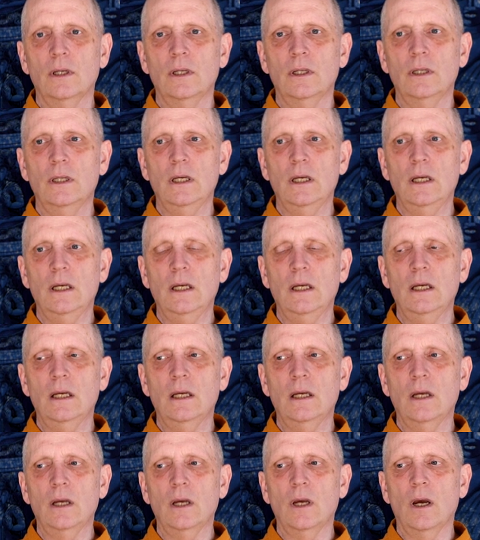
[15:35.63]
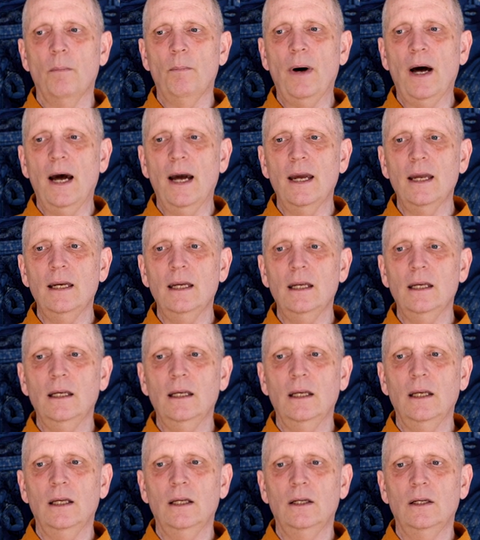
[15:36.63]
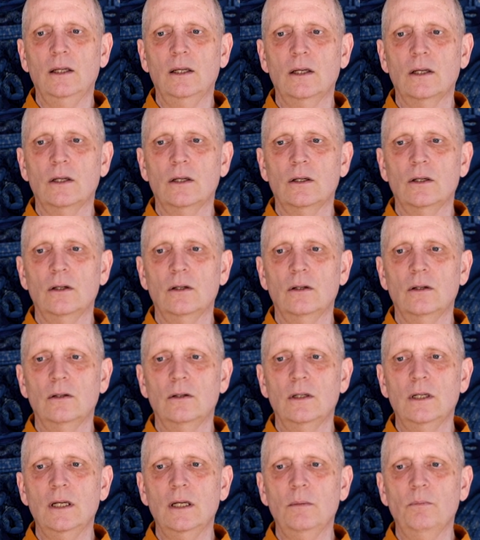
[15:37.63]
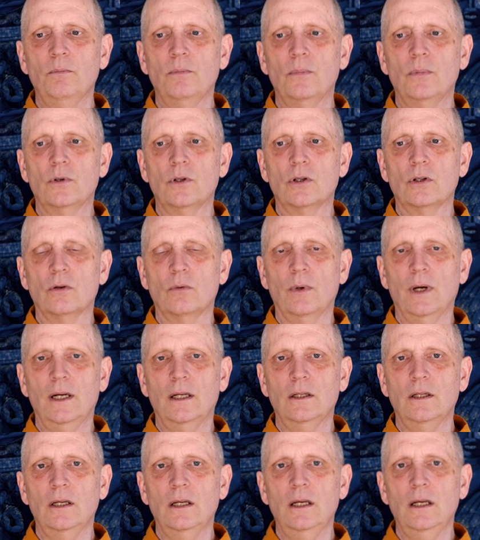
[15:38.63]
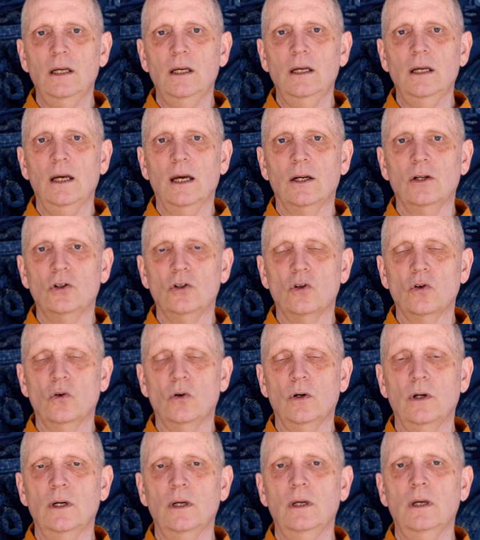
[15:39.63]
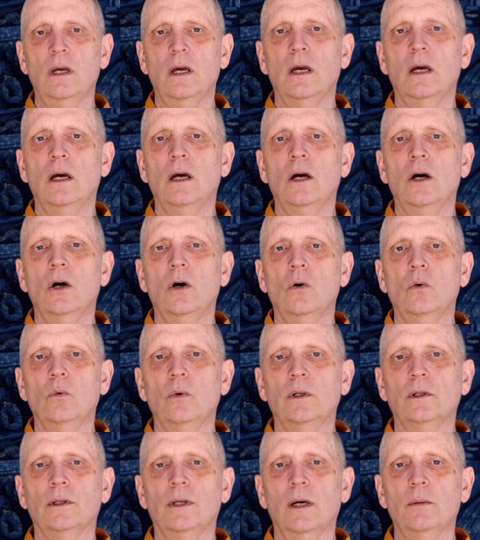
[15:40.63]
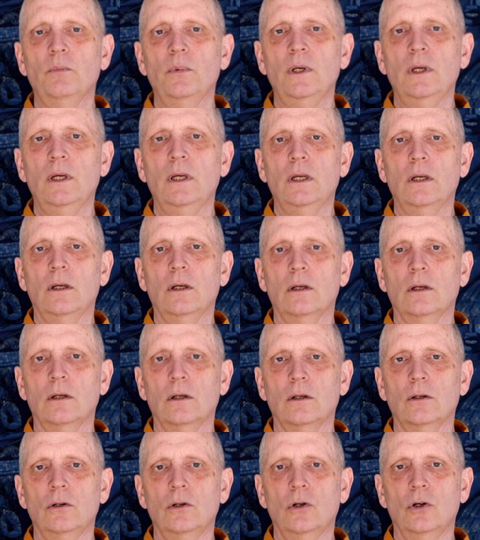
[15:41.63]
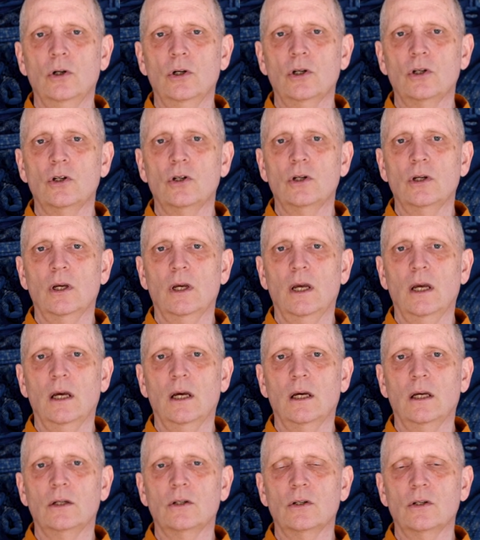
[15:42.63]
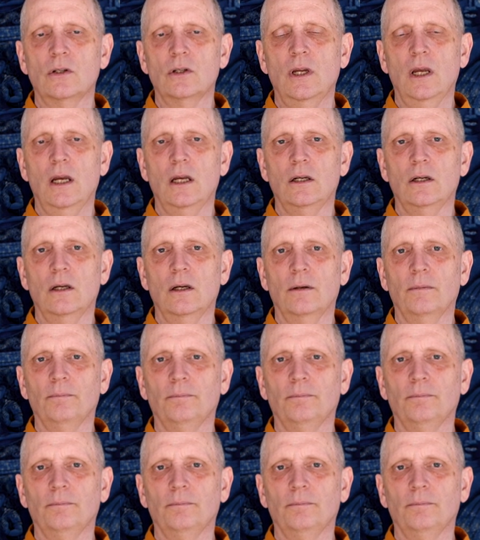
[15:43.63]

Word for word: the abiding in the deep serenity and joy will not be nourished and sustained.